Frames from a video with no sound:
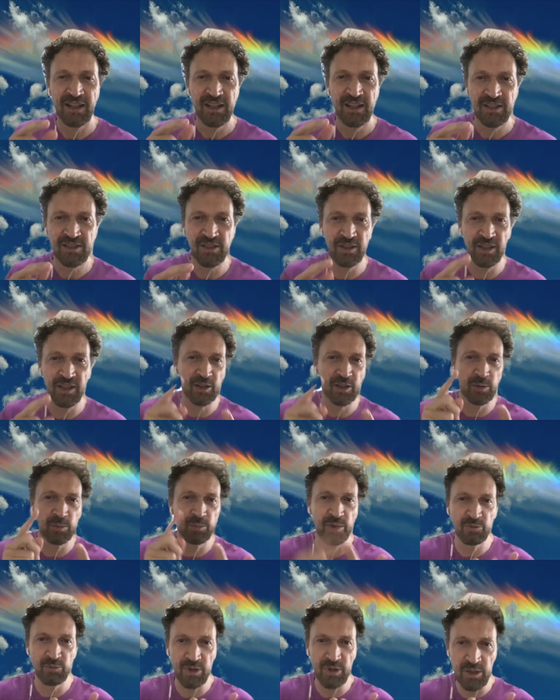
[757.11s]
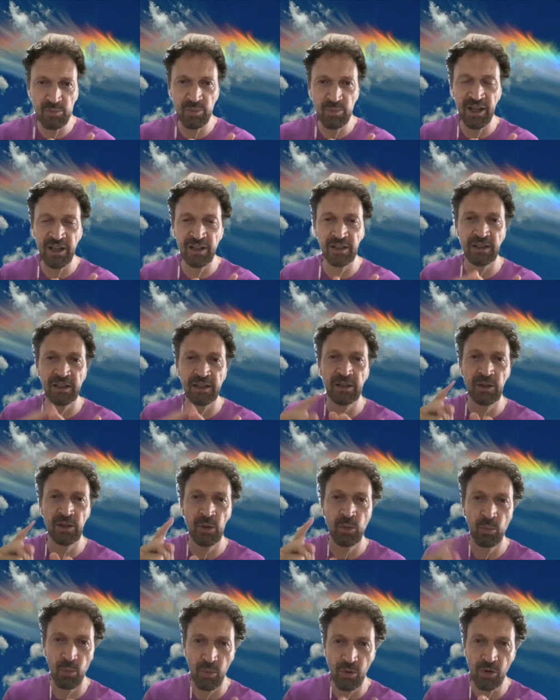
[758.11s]
So that could be rebounding,
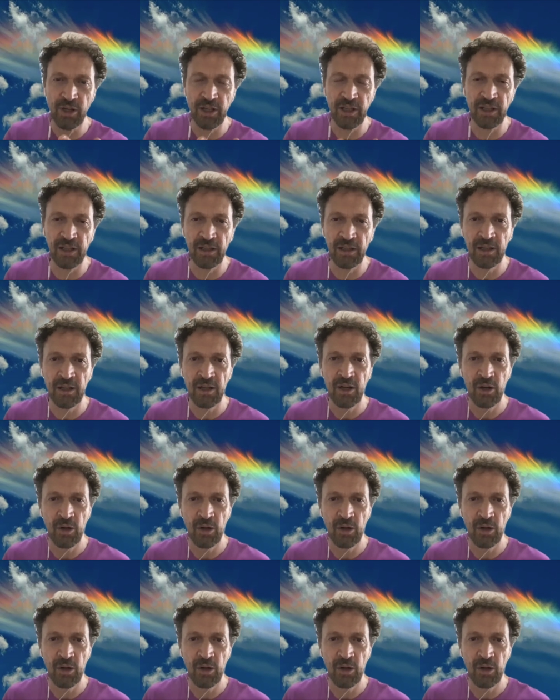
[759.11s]
walking,